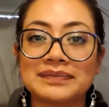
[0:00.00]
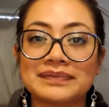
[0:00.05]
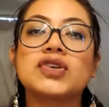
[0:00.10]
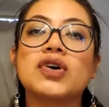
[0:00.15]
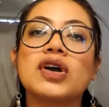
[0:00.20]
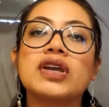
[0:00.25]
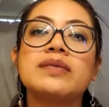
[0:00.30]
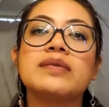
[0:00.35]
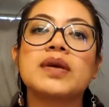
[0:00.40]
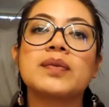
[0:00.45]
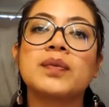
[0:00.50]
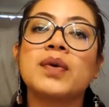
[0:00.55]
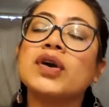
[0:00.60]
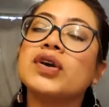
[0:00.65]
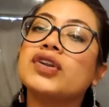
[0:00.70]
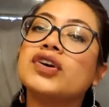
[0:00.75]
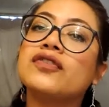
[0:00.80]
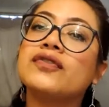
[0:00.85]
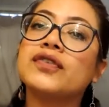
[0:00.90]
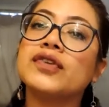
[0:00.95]
So in my
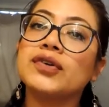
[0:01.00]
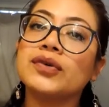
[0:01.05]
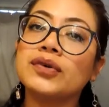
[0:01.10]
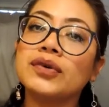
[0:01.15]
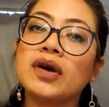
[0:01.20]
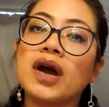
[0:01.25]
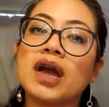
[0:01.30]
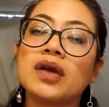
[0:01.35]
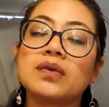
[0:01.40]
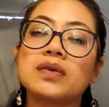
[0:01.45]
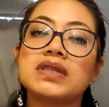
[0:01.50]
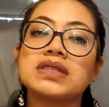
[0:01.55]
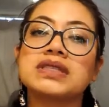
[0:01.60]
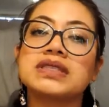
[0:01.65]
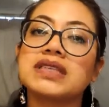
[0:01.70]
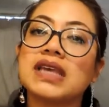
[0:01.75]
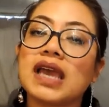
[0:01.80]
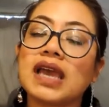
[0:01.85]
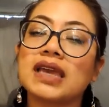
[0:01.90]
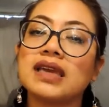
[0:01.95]
point of view, I will
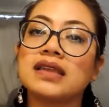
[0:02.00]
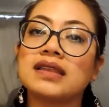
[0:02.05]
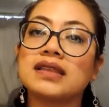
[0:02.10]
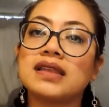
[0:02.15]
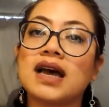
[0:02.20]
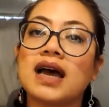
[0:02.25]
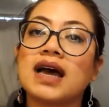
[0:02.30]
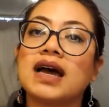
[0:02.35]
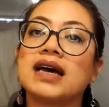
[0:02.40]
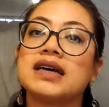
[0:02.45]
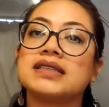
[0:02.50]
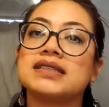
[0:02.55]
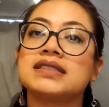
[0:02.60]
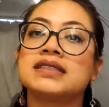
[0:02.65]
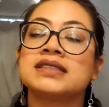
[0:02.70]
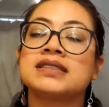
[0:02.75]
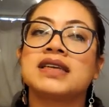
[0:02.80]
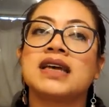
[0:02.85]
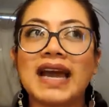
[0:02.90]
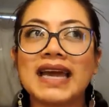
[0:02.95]
say that
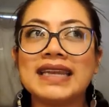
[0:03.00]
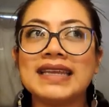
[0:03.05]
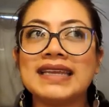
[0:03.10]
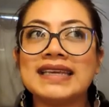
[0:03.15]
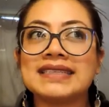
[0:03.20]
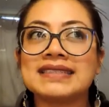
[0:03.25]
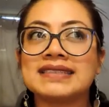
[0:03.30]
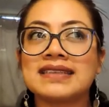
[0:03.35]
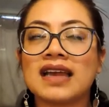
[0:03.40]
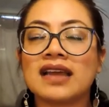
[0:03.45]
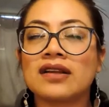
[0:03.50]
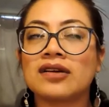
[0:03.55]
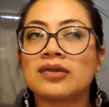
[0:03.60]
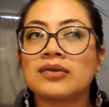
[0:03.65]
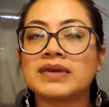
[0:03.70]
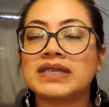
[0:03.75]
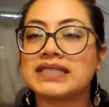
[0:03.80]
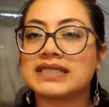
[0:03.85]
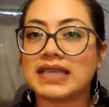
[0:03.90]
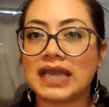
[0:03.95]
money is not
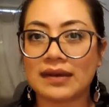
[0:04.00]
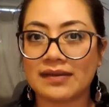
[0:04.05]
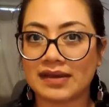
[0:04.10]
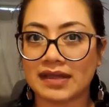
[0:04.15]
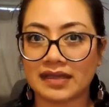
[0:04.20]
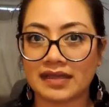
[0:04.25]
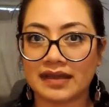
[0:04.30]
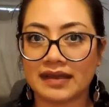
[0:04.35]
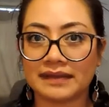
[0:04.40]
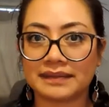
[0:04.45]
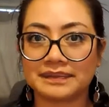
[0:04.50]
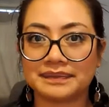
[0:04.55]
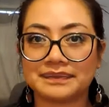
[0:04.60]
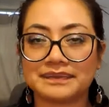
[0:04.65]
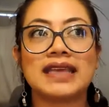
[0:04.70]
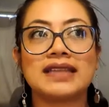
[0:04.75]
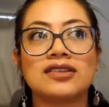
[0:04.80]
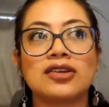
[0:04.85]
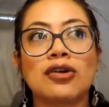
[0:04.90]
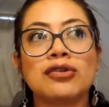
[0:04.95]
always everything,
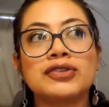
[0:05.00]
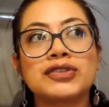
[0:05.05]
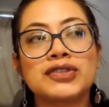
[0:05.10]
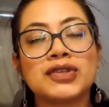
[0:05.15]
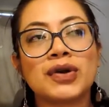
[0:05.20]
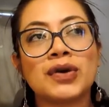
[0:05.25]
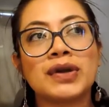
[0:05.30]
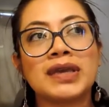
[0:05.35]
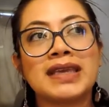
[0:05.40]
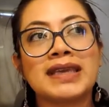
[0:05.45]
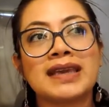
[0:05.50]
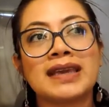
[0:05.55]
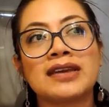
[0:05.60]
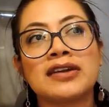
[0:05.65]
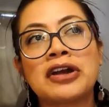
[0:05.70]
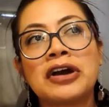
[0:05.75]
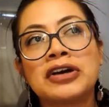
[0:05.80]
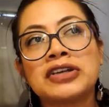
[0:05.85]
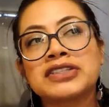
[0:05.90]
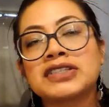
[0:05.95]
and also it can
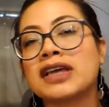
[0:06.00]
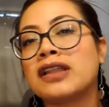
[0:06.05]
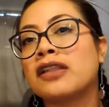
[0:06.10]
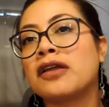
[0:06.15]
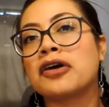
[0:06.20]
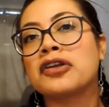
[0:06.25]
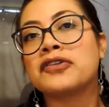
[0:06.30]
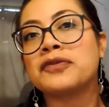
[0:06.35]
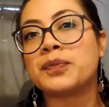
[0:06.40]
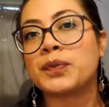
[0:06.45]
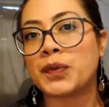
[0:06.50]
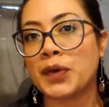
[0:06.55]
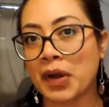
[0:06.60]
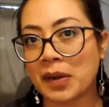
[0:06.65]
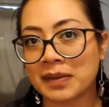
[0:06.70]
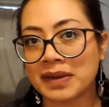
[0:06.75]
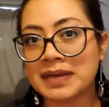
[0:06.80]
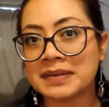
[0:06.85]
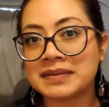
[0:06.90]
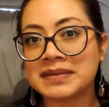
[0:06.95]
cause a lot of
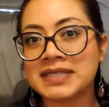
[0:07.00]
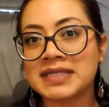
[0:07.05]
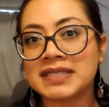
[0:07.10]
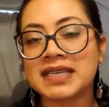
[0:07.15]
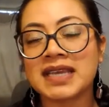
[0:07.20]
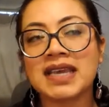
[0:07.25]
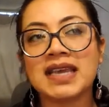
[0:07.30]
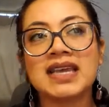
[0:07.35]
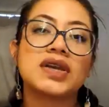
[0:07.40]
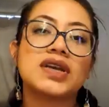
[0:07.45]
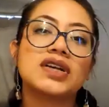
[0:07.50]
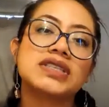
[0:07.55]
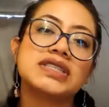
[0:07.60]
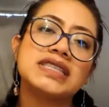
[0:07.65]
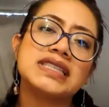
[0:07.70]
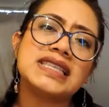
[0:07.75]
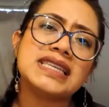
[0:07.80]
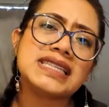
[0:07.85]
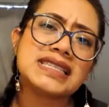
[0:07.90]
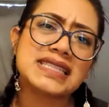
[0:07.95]
problems, because
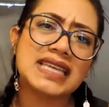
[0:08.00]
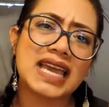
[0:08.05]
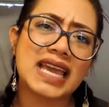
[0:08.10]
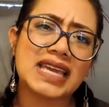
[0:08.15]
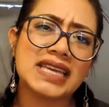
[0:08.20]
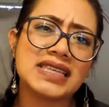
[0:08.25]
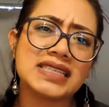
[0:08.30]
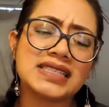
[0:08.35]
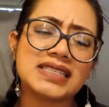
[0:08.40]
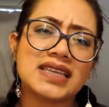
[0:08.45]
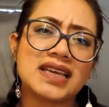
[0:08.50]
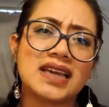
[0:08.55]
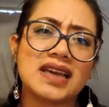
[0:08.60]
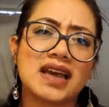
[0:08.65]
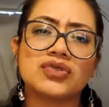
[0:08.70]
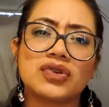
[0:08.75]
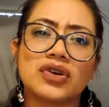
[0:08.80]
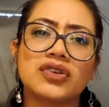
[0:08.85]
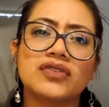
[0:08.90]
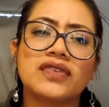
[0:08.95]
in this case
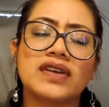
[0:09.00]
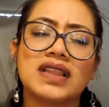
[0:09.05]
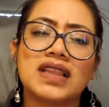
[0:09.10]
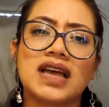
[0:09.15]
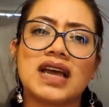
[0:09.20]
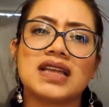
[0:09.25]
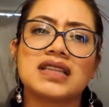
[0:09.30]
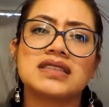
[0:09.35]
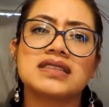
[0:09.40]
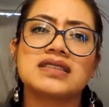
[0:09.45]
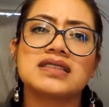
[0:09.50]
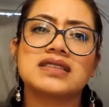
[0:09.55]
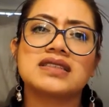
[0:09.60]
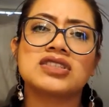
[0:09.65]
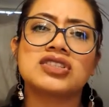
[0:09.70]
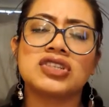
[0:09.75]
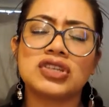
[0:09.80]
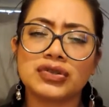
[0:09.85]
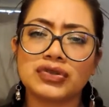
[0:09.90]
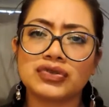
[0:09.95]
Troy Phelan's
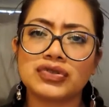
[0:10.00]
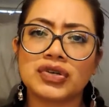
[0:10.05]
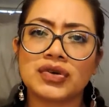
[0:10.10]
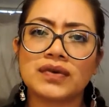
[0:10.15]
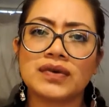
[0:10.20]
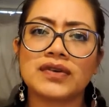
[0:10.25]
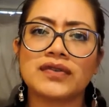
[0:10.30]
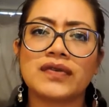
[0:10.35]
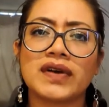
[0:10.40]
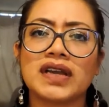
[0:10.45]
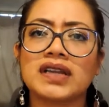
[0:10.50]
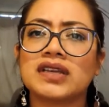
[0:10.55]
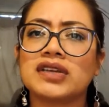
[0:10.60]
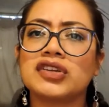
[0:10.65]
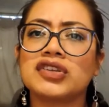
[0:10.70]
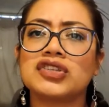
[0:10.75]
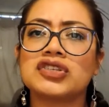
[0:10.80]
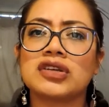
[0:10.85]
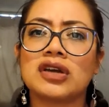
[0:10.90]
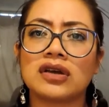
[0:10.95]
children were
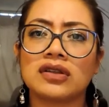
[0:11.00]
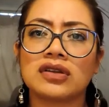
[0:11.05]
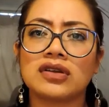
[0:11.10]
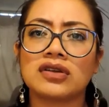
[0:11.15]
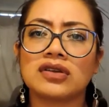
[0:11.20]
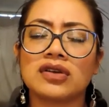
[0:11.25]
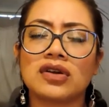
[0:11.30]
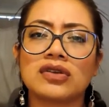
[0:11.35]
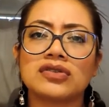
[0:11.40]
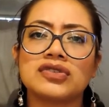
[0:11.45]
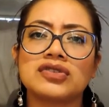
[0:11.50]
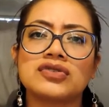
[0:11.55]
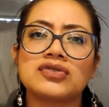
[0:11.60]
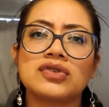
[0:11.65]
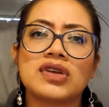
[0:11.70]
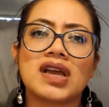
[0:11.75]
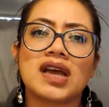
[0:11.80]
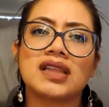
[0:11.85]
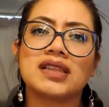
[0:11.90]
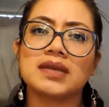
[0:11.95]
fighting each other in order
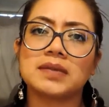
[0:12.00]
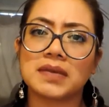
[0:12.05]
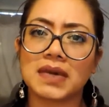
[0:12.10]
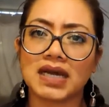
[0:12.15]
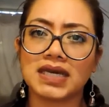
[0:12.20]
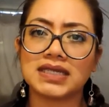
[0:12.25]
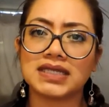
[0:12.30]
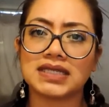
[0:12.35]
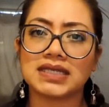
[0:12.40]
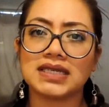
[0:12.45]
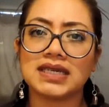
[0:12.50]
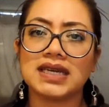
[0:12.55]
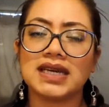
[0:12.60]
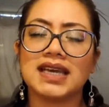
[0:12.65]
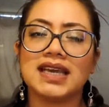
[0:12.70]
to get the money,